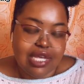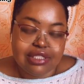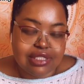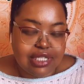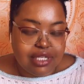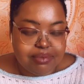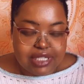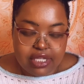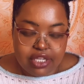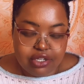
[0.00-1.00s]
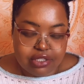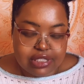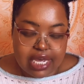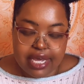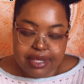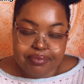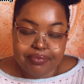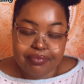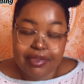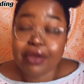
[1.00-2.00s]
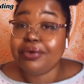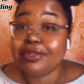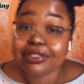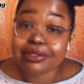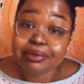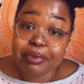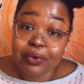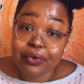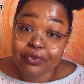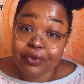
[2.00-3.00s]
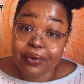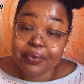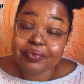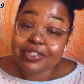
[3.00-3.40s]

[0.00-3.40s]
Just keep taking your time. Oh, this is beautiful.